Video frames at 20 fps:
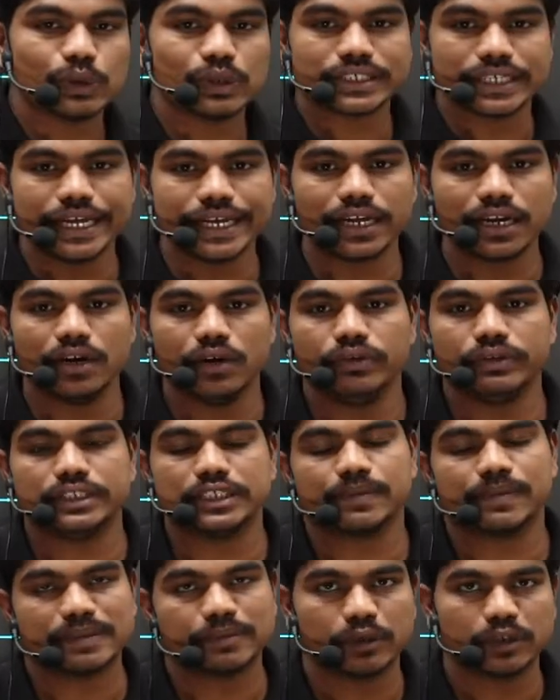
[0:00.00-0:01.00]
cycle which is
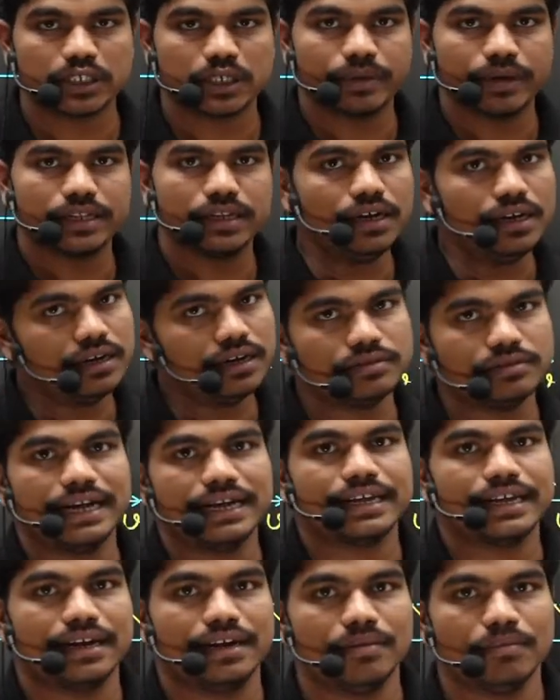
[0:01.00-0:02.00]
proposed by the
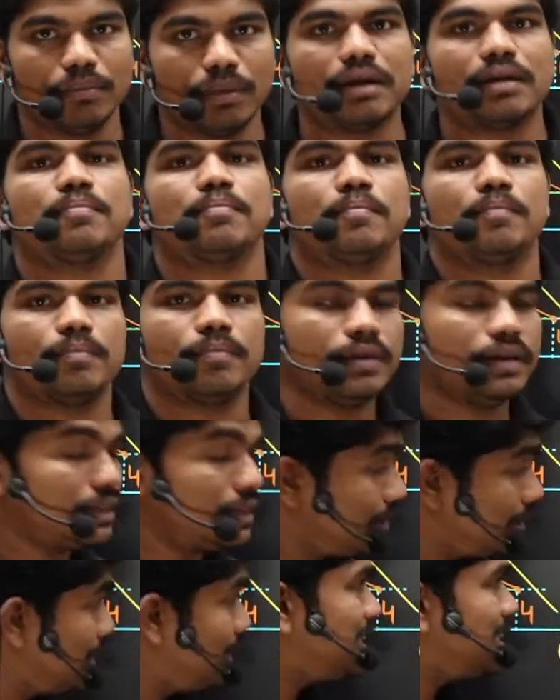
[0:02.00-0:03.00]
Rankine, but
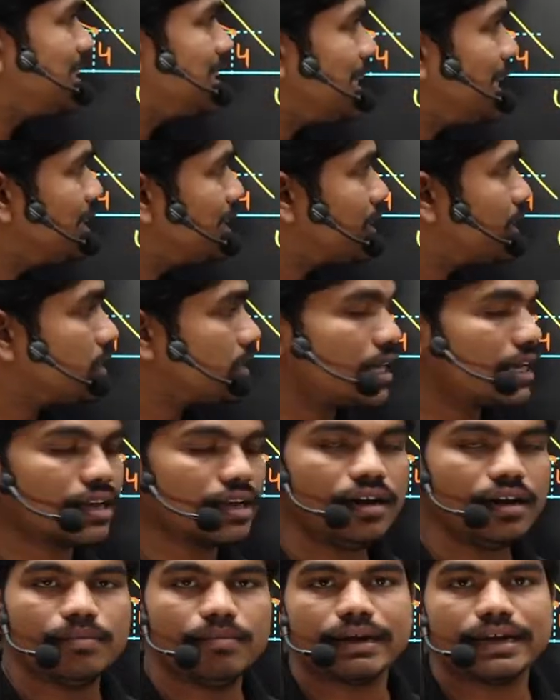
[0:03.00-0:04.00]
this is theoretical
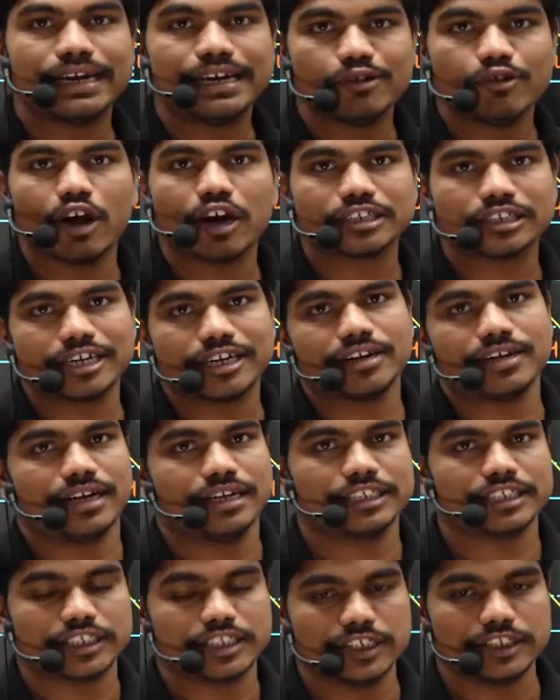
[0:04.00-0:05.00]
cycle, but it got certain
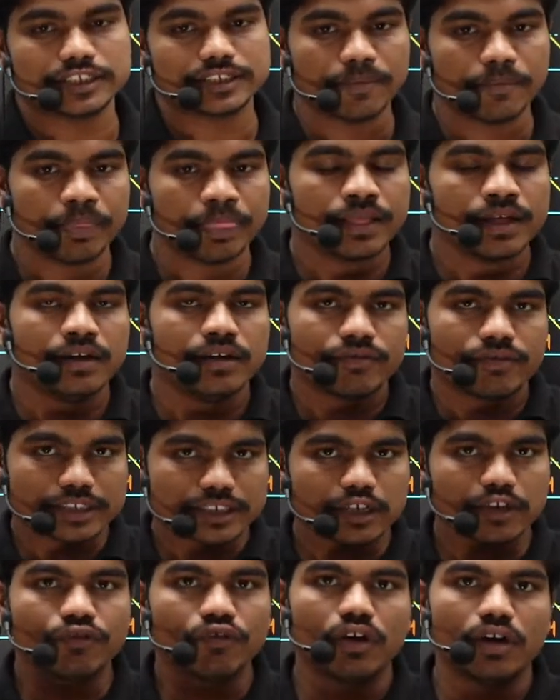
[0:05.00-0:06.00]
corrections. First
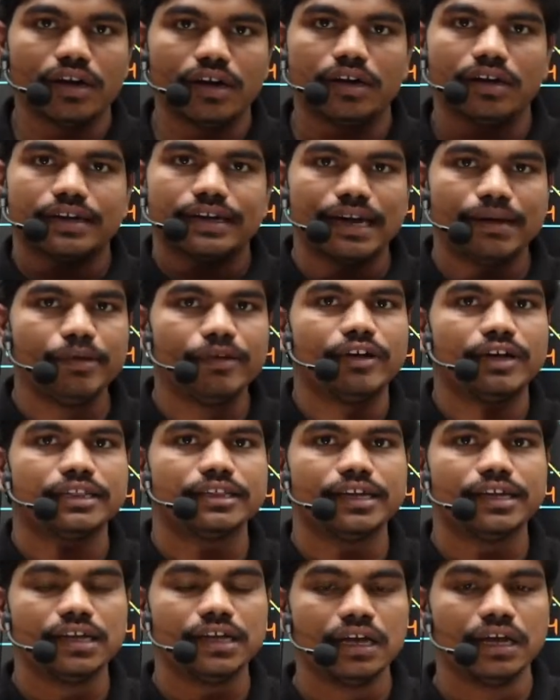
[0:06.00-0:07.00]
of all, tell me one
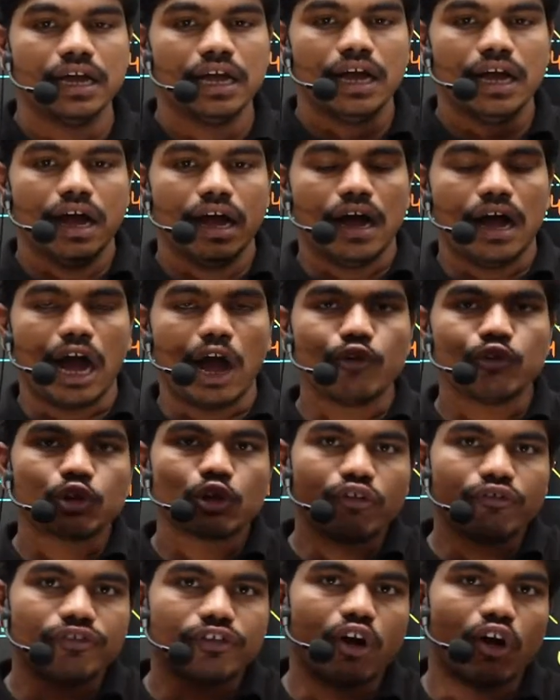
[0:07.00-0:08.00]
thing. Out
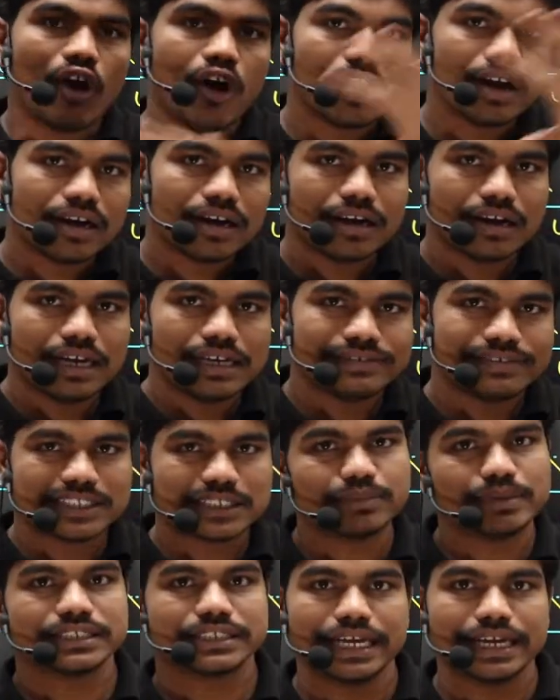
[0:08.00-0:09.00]
of all
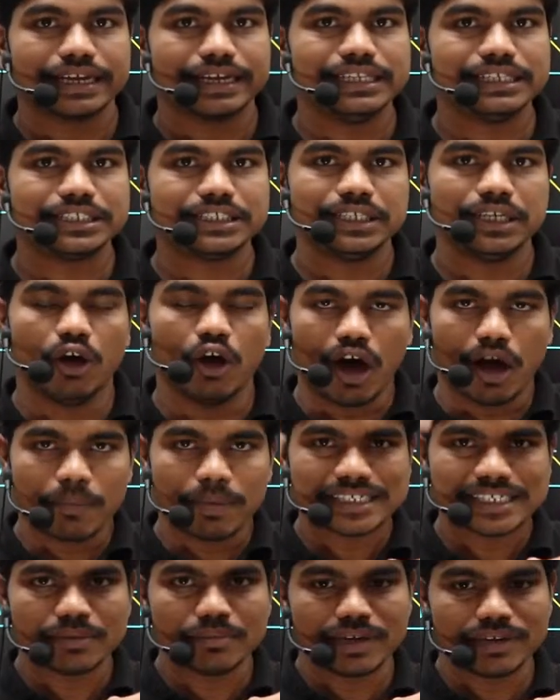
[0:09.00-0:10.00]
reversible cycles
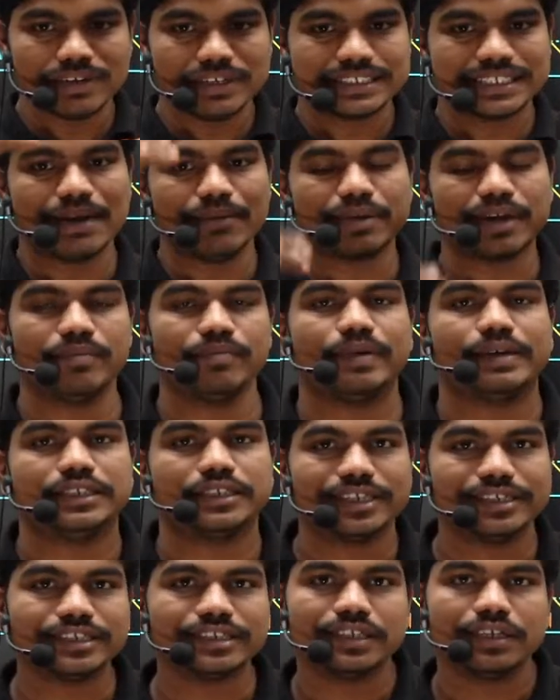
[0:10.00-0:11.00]
operating between same
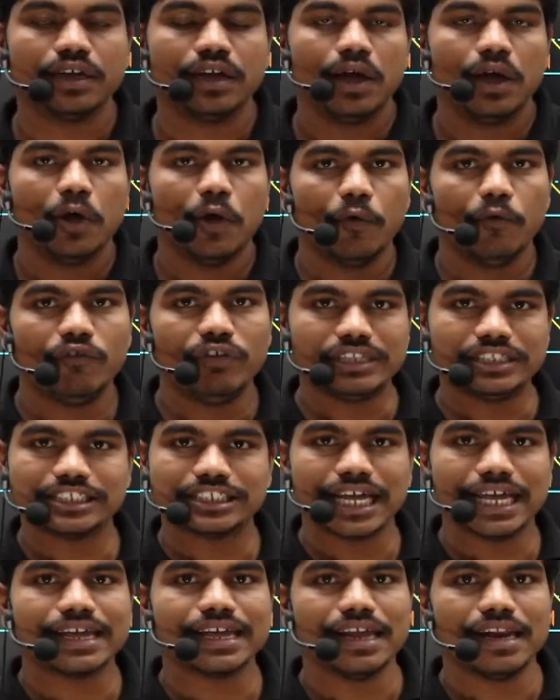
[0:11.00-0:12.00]
temperatures, which
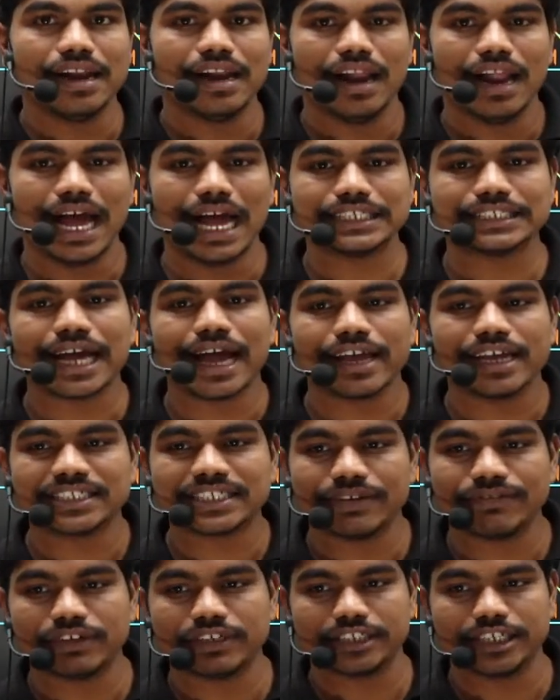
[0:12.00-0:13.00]
cycle has highest
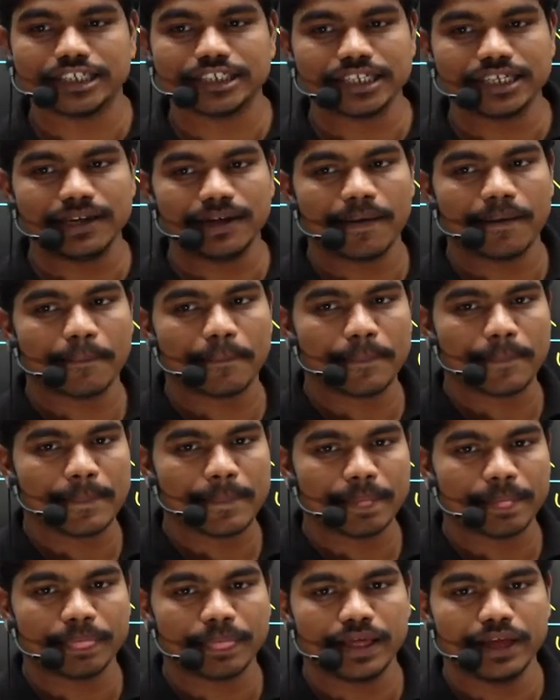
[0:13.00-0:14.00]
efficiency?
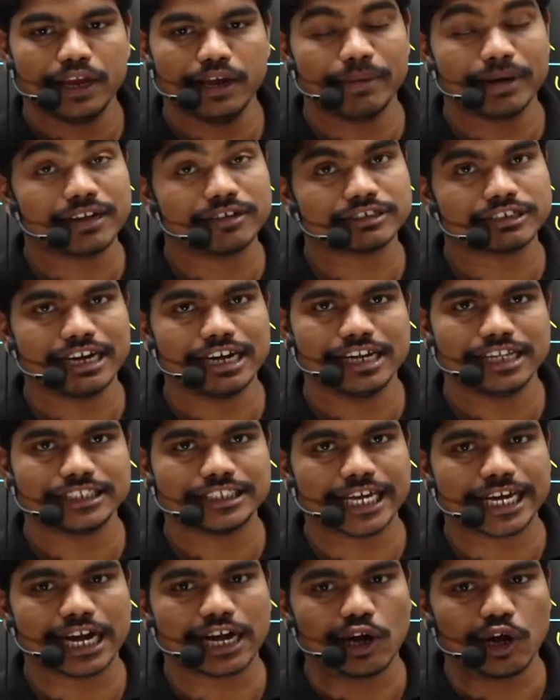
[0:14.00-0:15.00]
You might have studied in
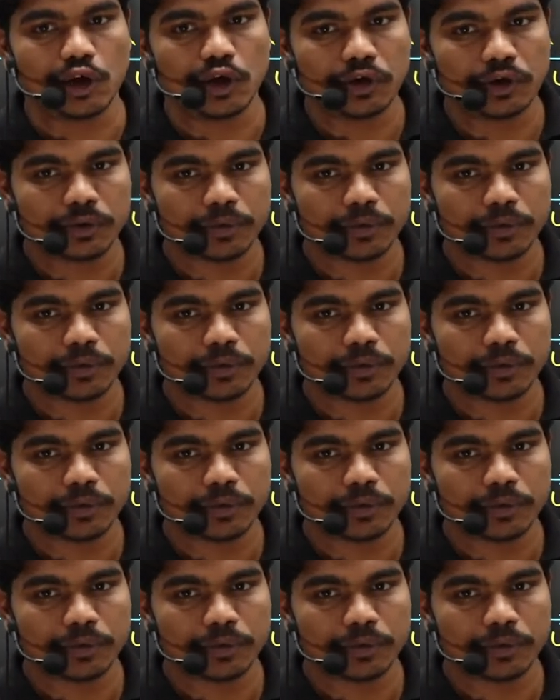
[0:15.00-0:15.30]
second law